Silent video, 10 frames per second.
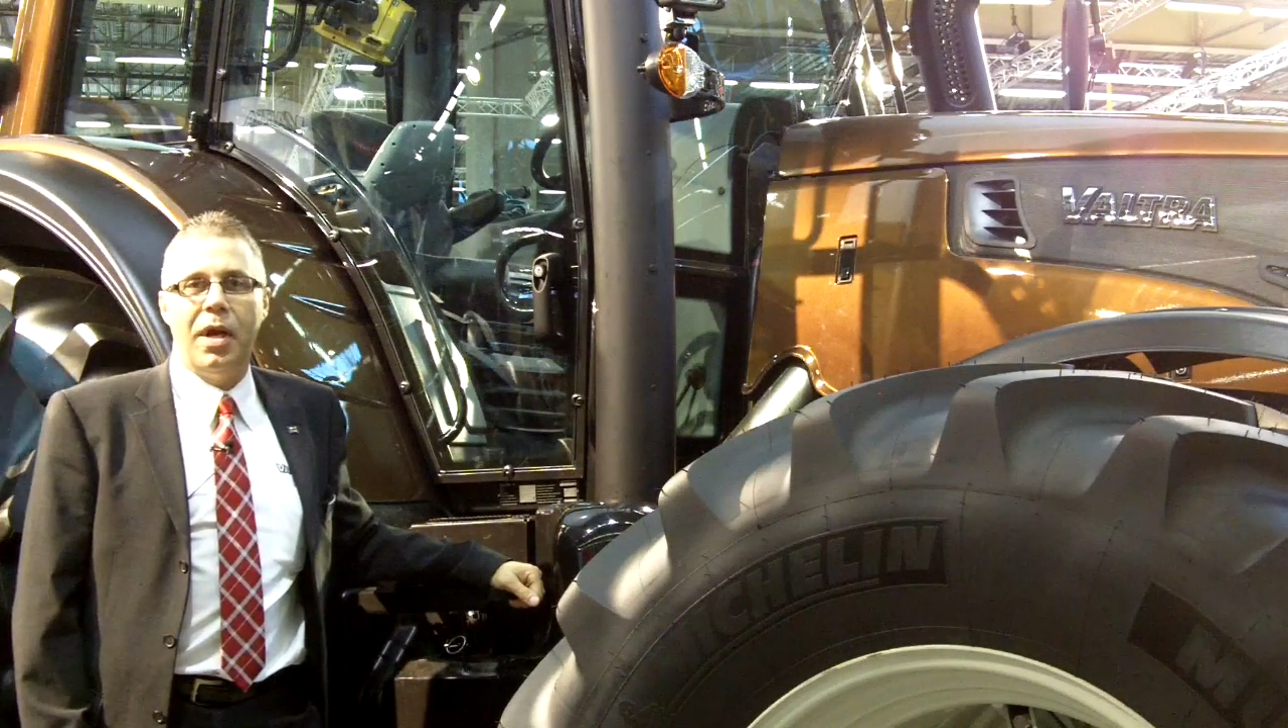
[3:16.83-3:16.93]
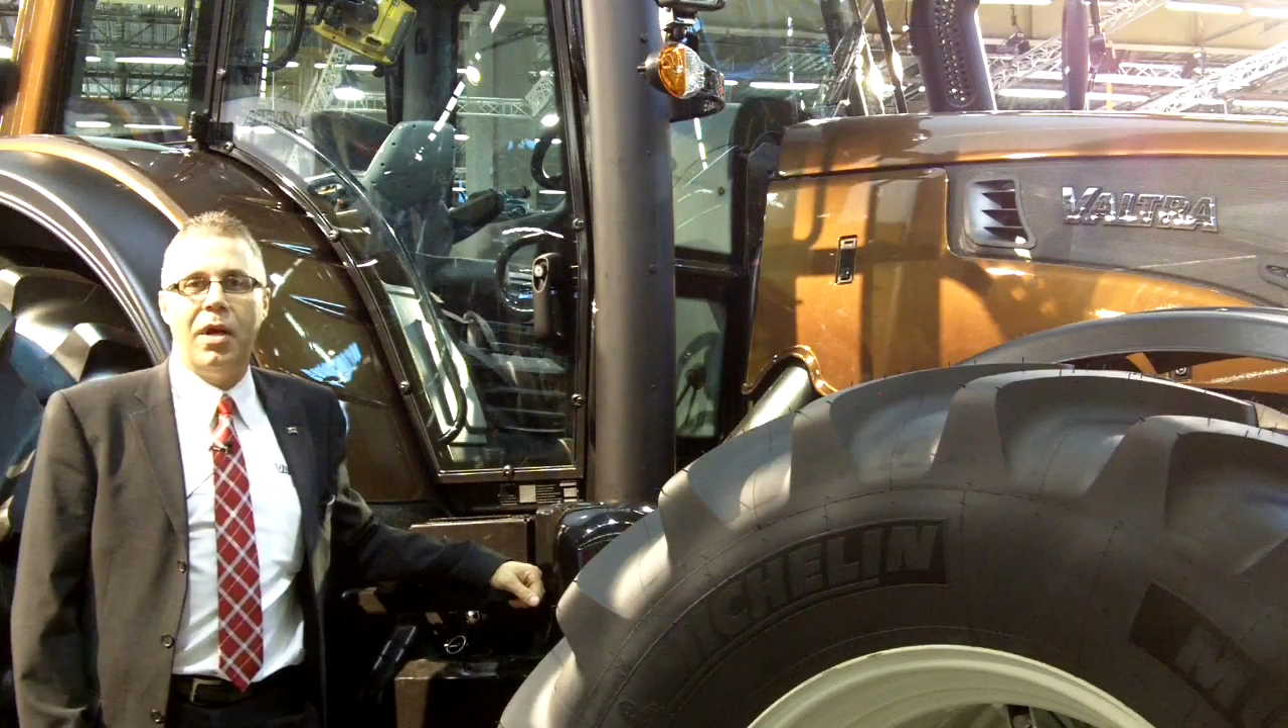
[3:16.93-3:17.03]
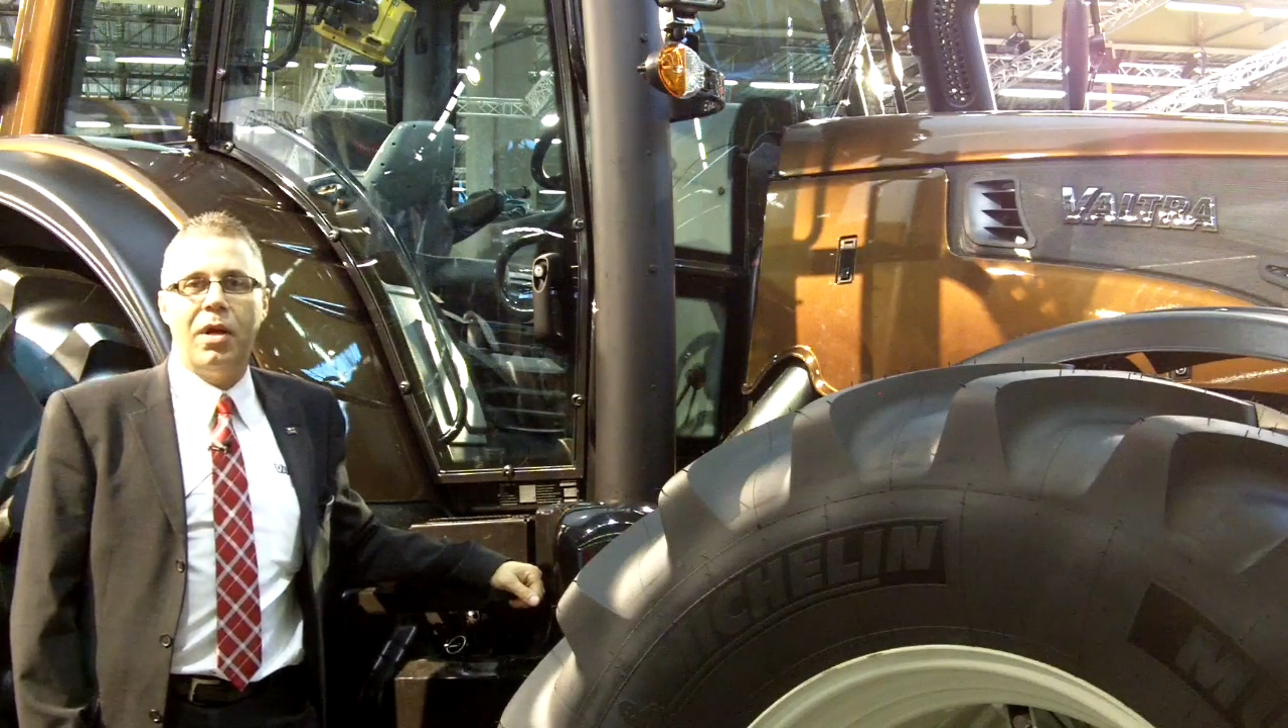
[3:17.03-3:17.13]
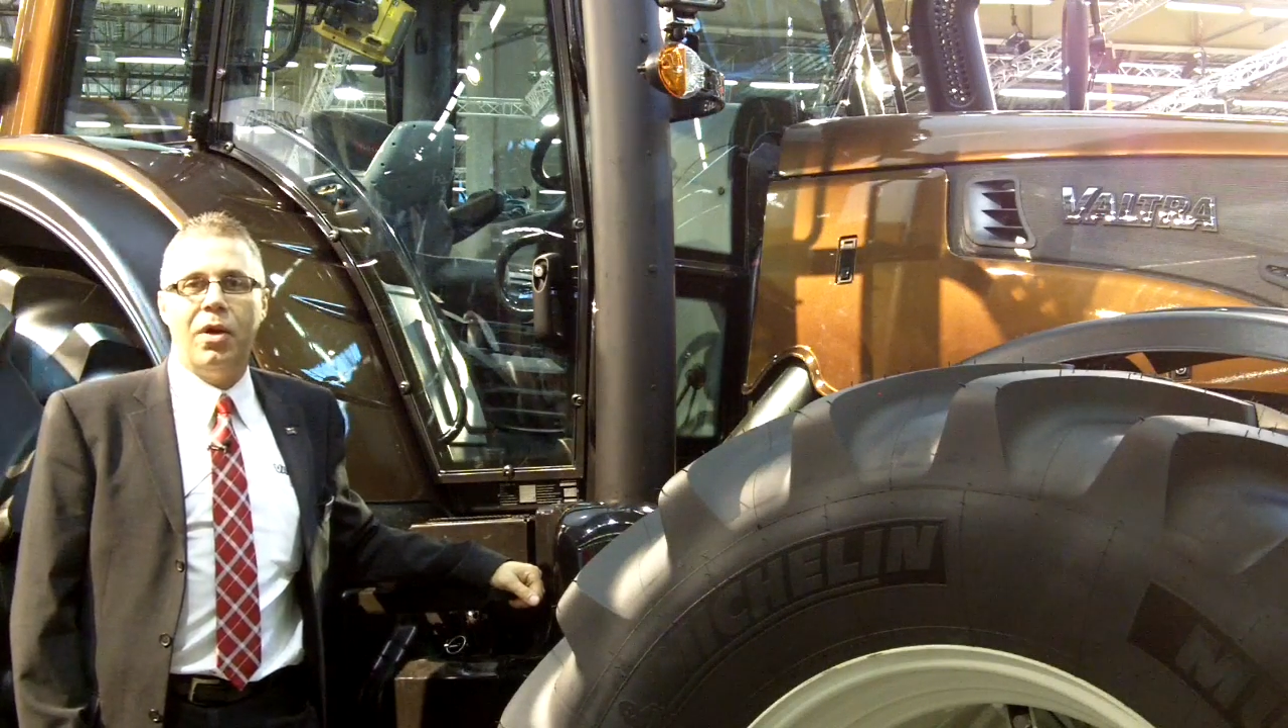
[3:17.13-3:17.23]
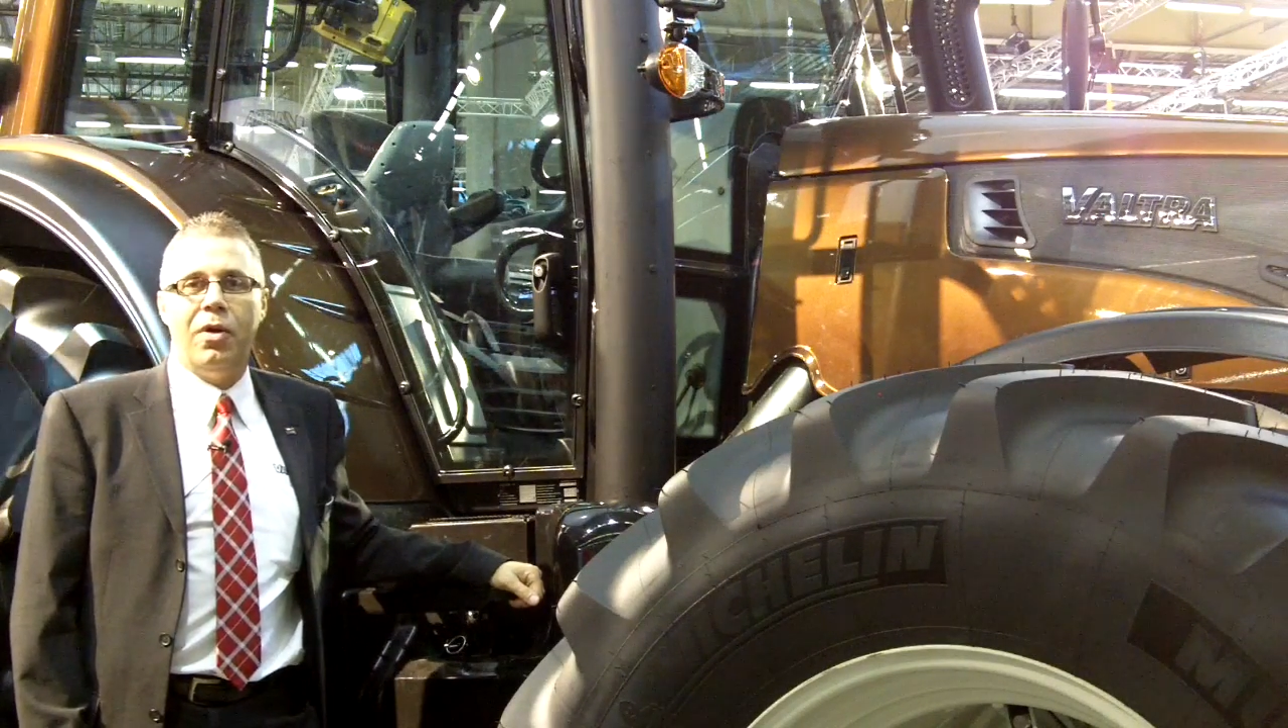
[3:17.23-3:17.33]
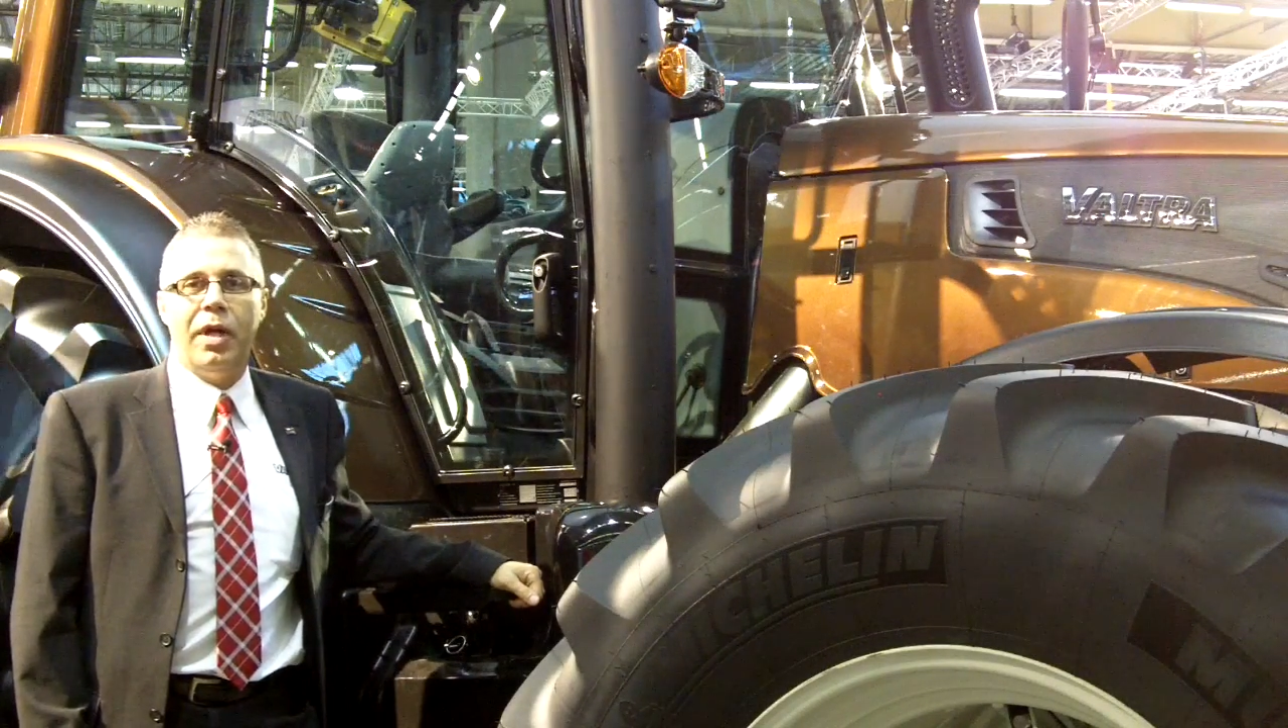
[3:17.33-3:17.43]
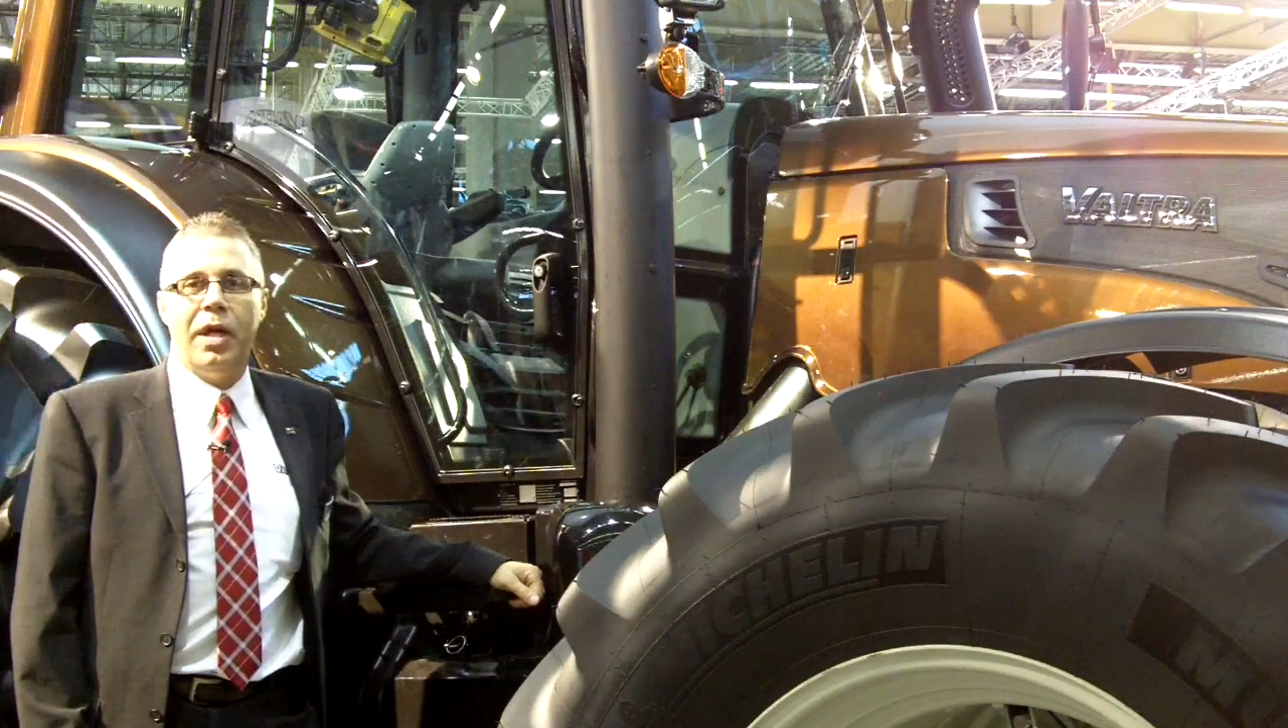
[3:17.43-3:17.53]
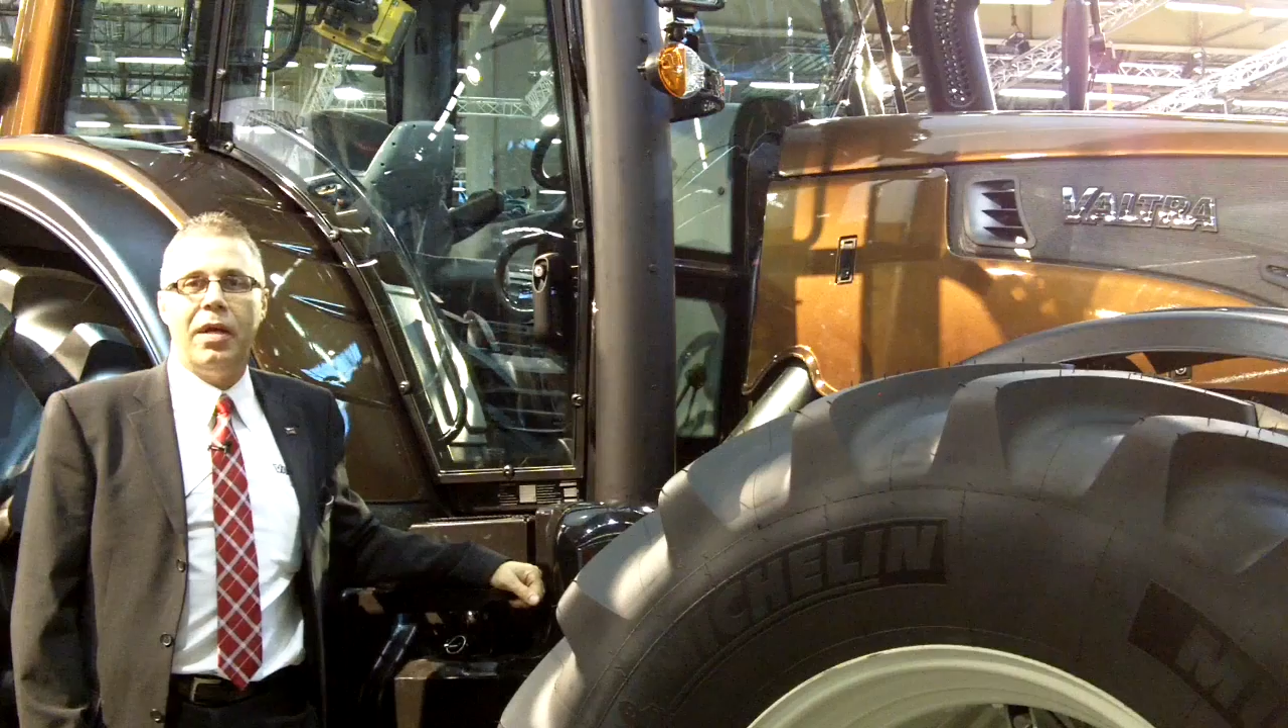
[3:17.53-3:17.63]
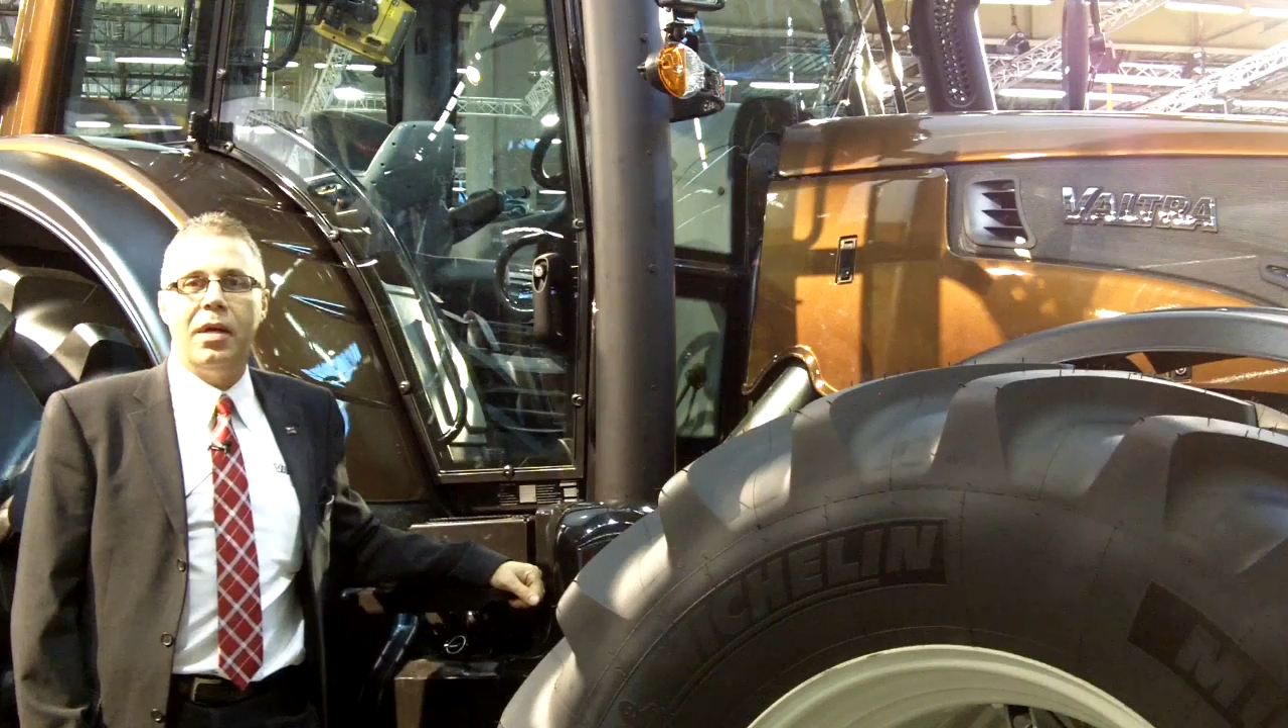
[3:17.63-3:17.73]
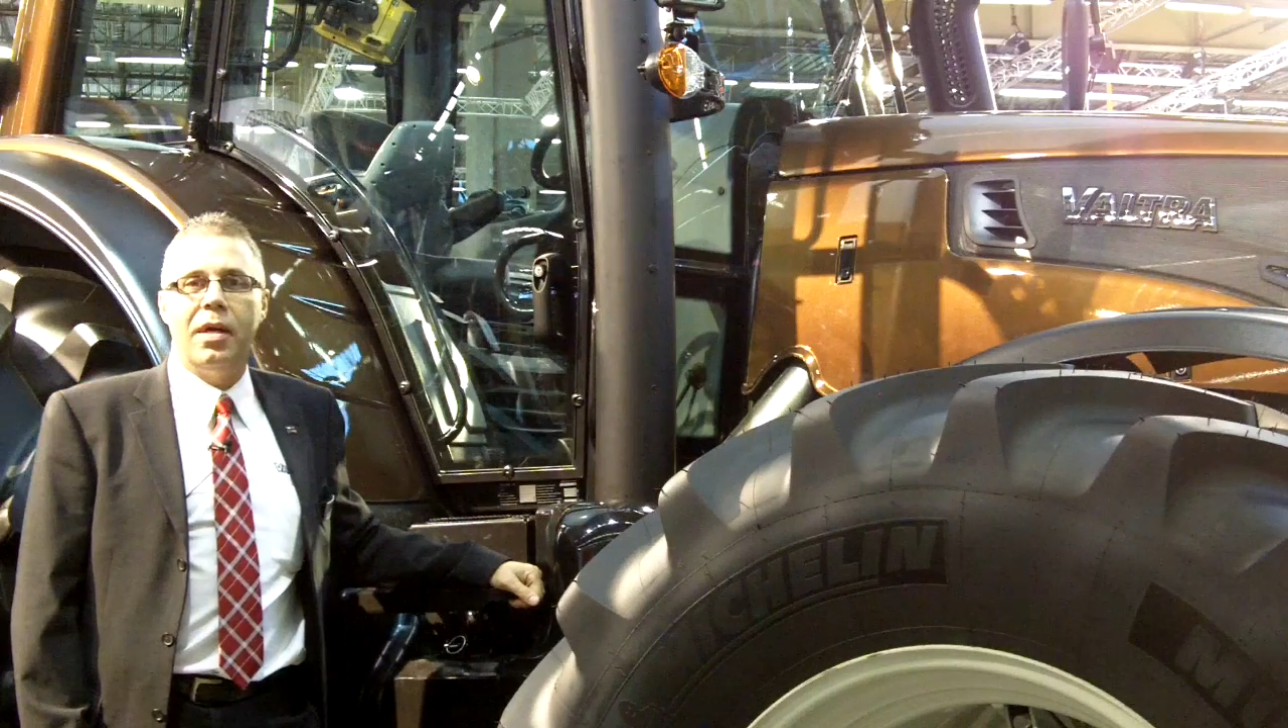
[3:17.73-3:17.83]

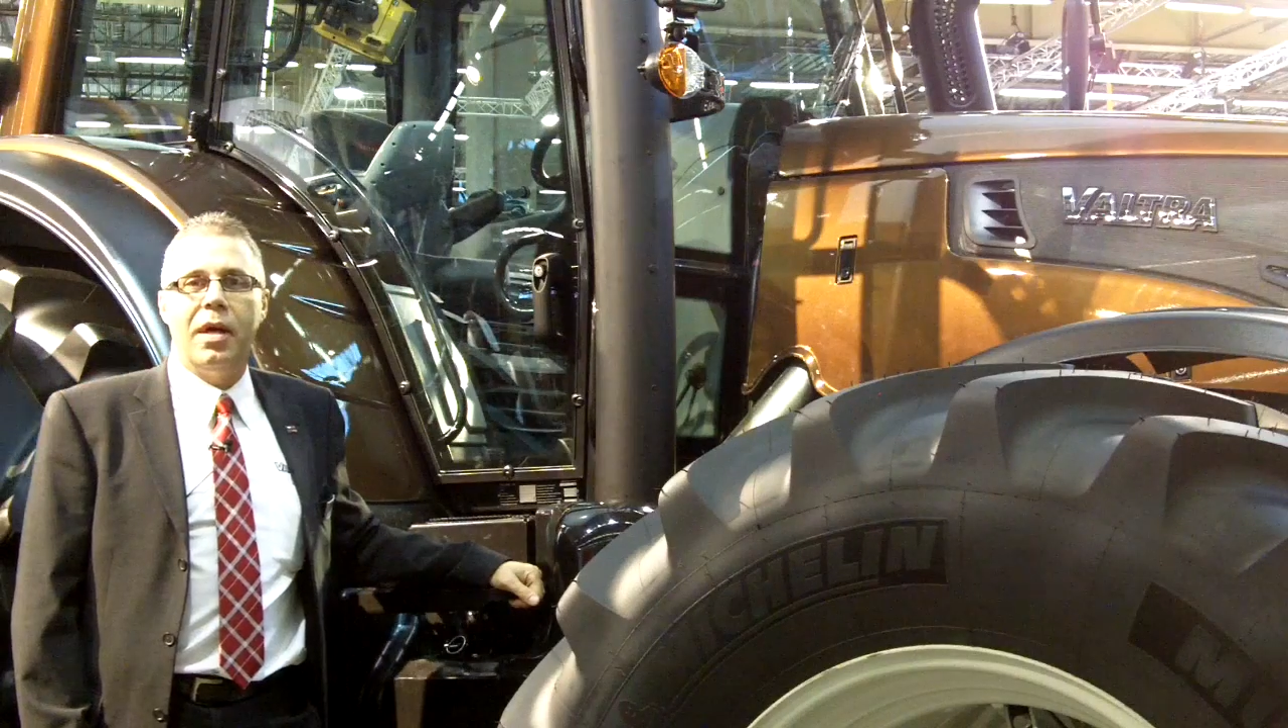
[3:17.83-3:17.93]
including